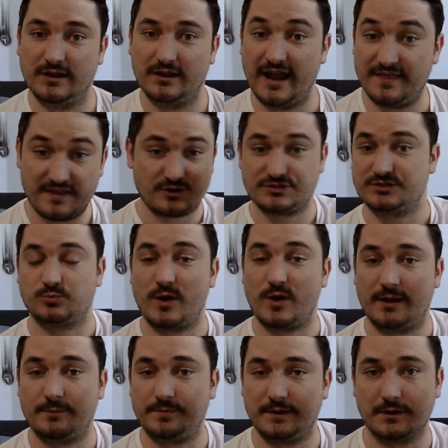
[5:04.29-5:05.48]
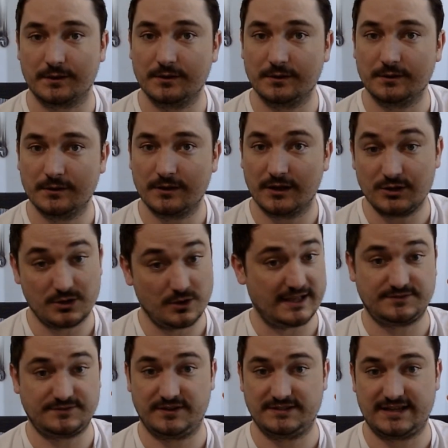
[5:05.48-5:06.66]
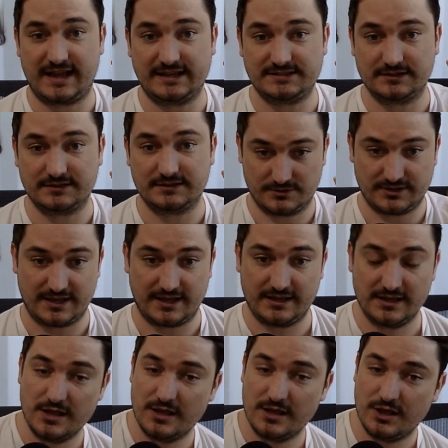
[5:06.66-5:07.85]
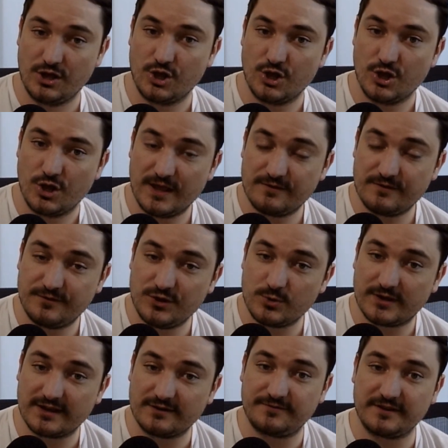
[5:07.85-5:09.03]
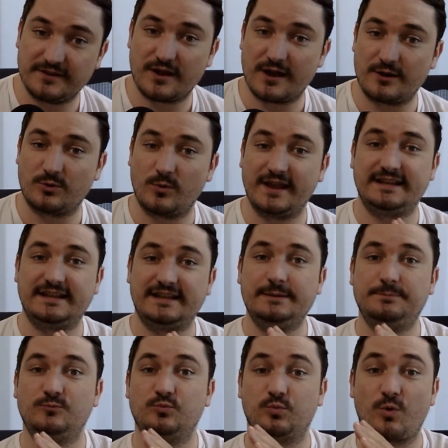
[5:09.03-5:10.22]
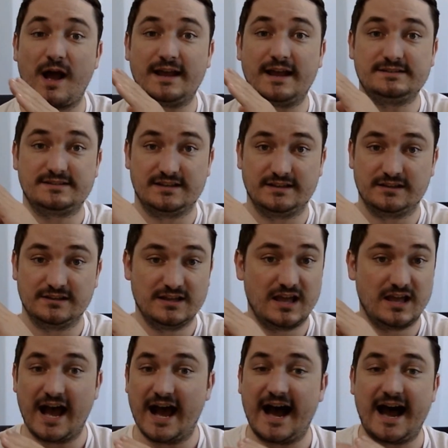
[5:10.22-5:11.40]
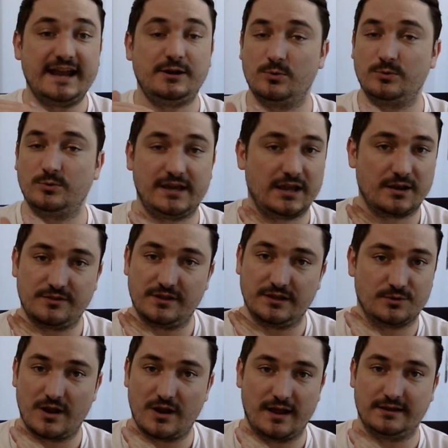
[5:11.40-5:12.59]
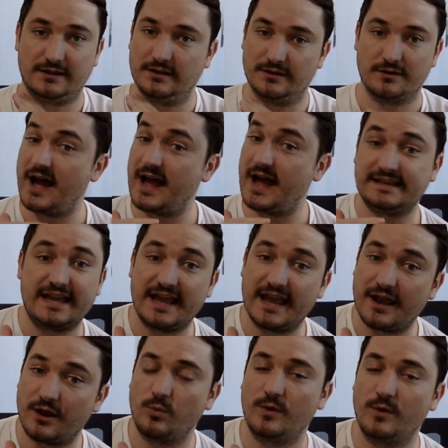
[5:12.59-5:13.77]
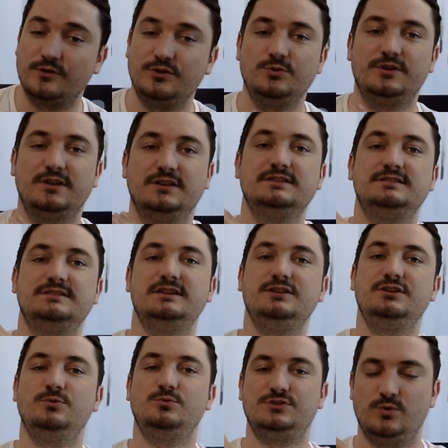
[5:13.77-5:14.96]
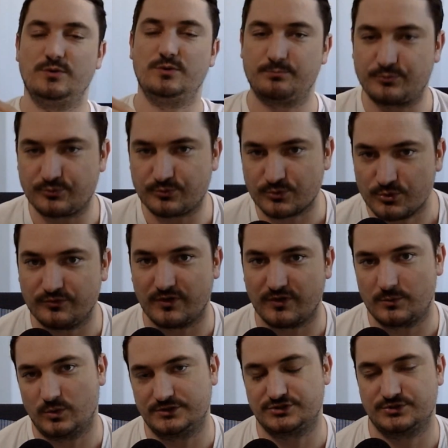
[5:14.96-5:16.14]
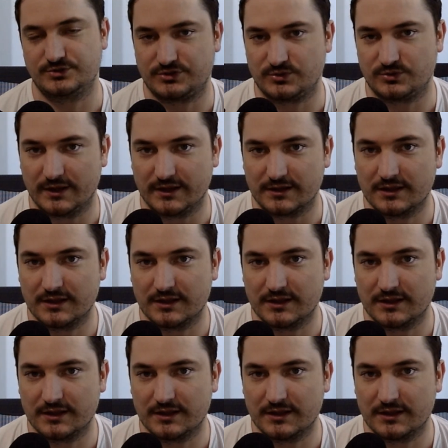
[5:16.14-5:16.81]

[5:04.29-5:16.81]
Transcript: and theirs is way up here. You go, that's fantastic, okay? If you can figure out a way to keep rising, I don't care that you're not here. I care whether you can continue to improve on what you're doing.